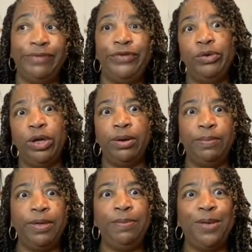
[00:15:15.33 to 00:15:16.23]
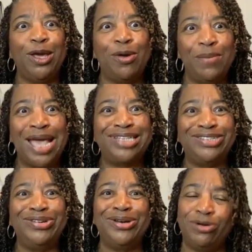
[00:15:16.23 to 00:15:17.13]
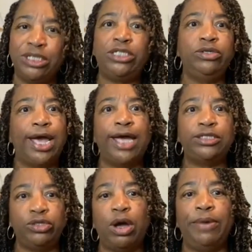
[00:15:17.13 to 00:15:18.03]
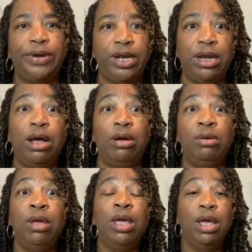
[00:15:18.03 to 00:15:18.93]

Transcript: If you're in a BPO mastery course, you guys, you already know